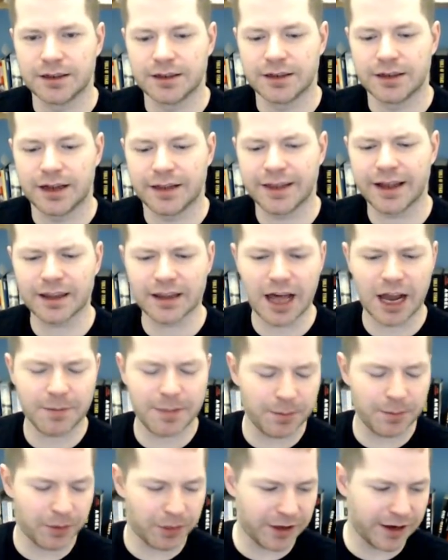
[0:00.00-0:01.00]
I think a lot of
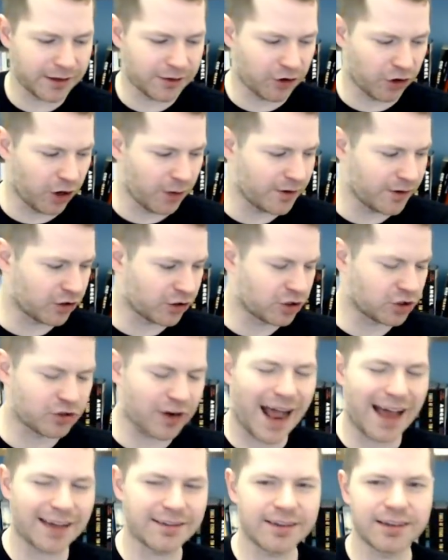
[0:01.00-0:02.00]
people think tournaments are
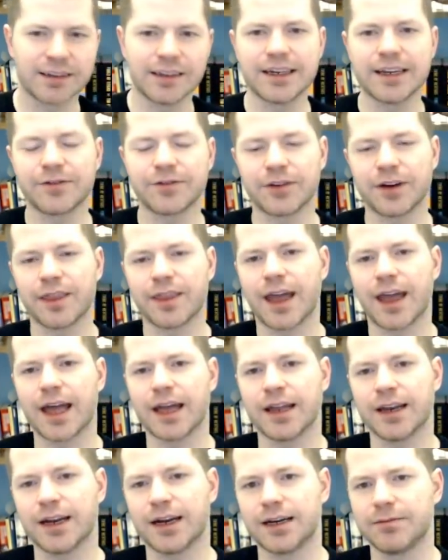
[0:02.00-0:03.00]
drastically different
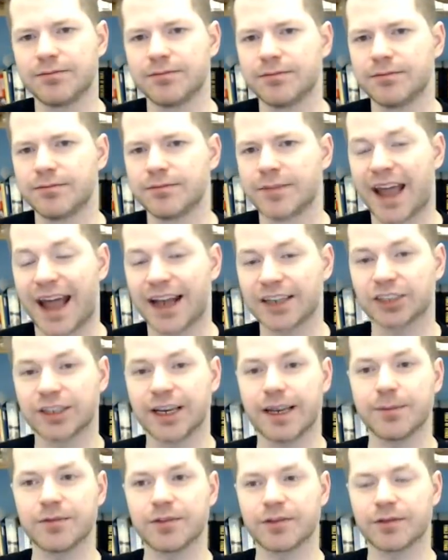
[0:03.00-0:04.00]
than um, cash
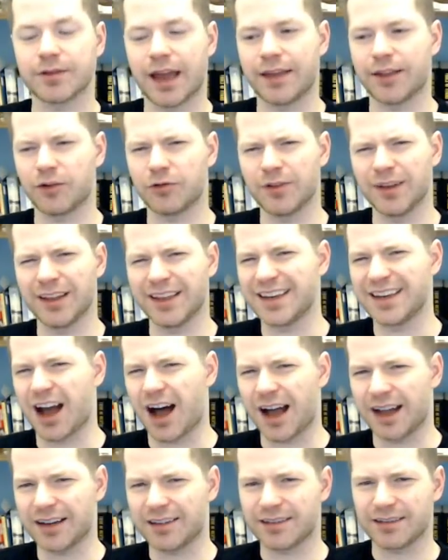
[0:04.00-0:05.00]
games, and they're really
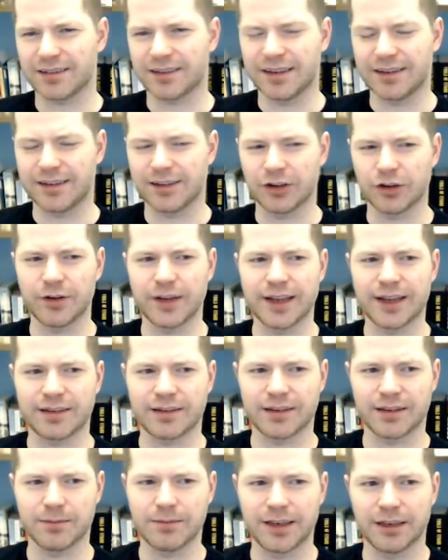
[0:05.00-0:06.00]
not until you get
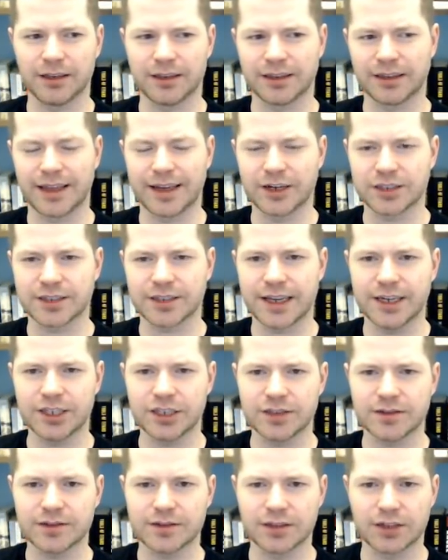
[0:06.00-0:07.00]
to the middle and later
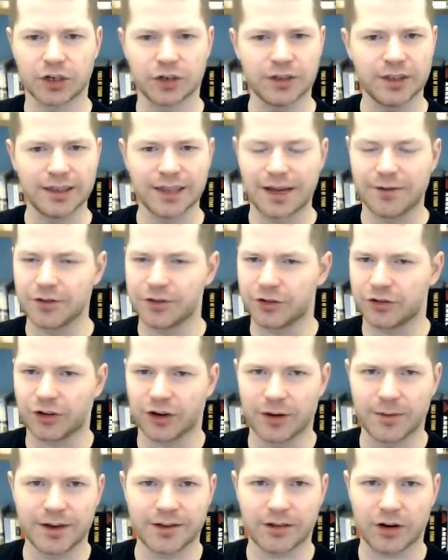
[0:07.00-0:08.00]
stages. The early levels of
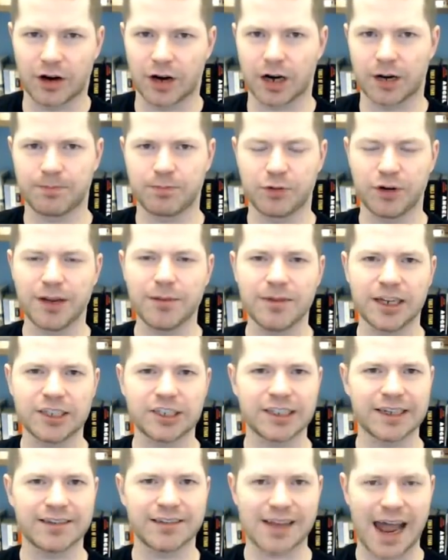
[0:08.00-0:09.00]
tournaments are pretty
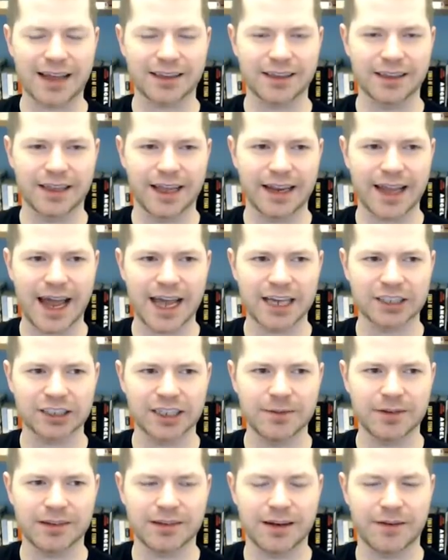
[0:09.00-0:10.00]
much exactly like cash
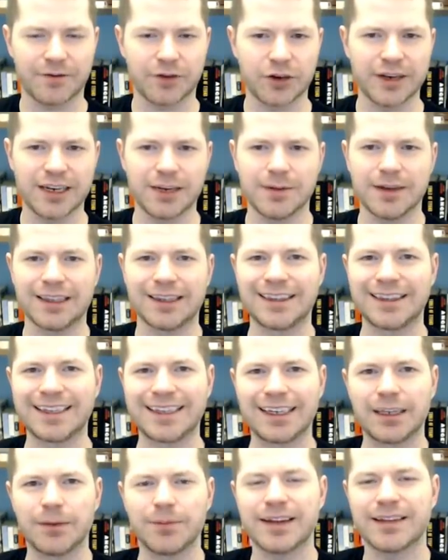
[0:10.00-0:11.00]
games, except for you need to be a
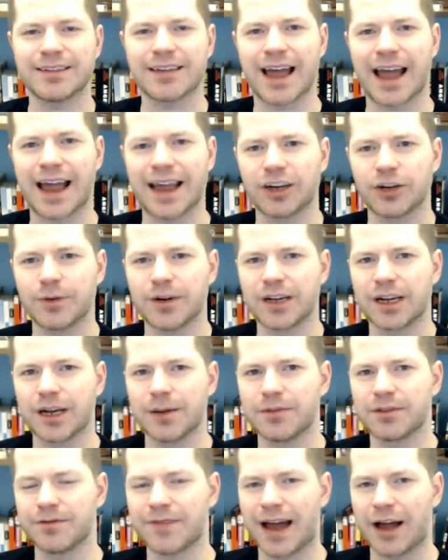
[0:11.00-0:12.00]
little bit tighter when it
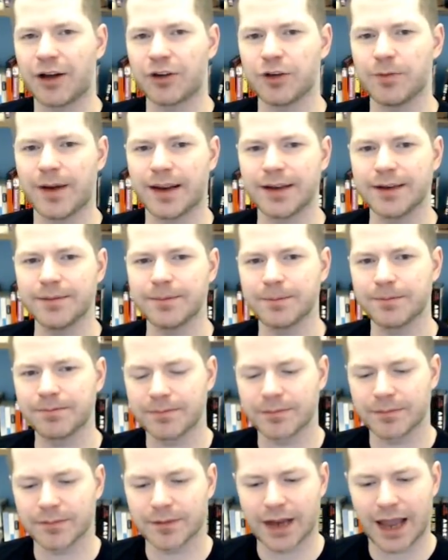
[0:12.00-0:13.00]
comes to value betting
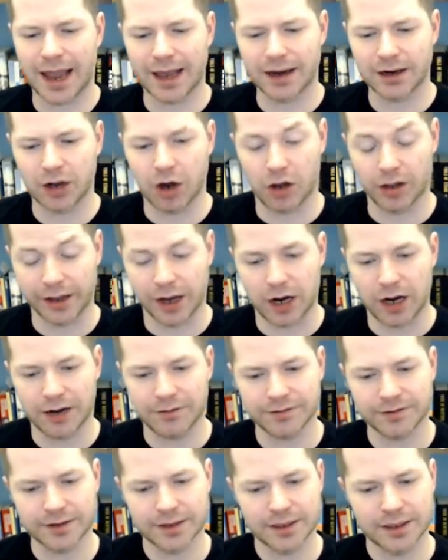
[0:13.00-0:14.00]
and calling
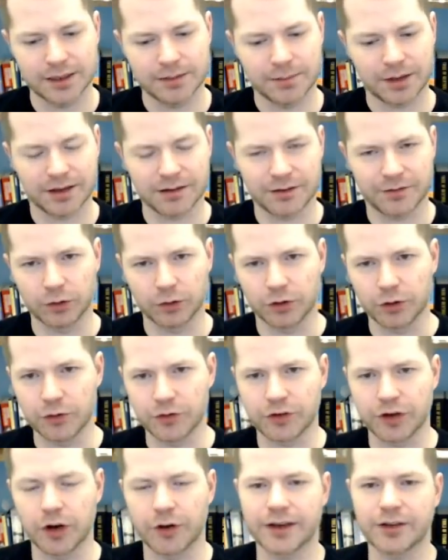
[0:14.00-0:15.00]
off, because if you
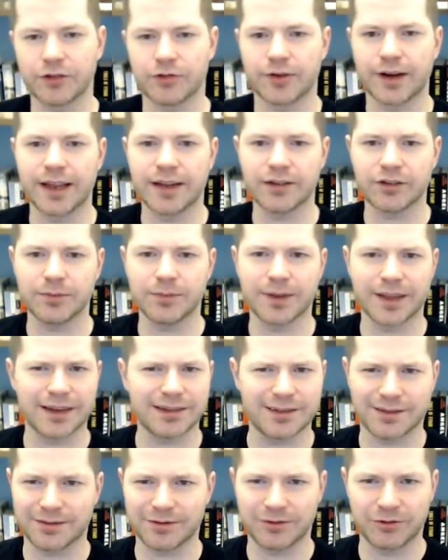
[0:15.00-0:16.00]
lose, you don't get to re enter, but
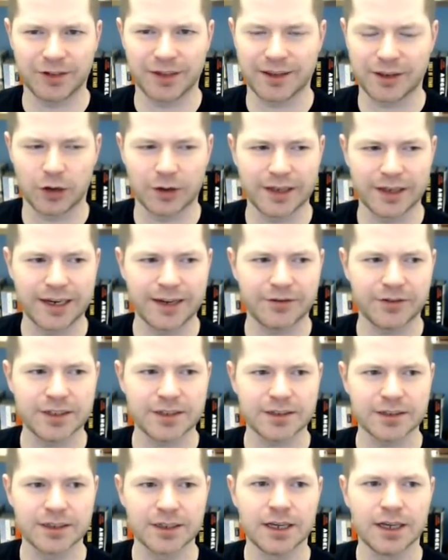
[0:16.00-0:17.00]
that's really the only
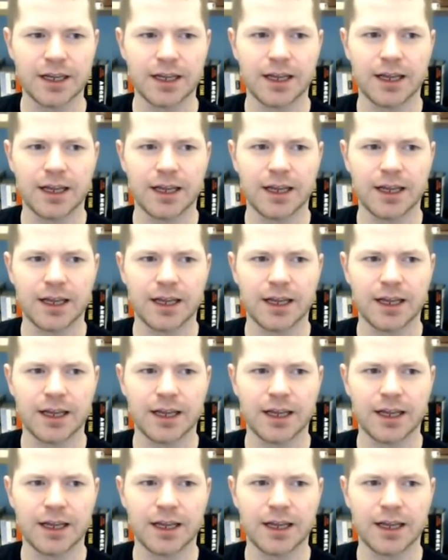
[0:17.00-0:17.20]
difference.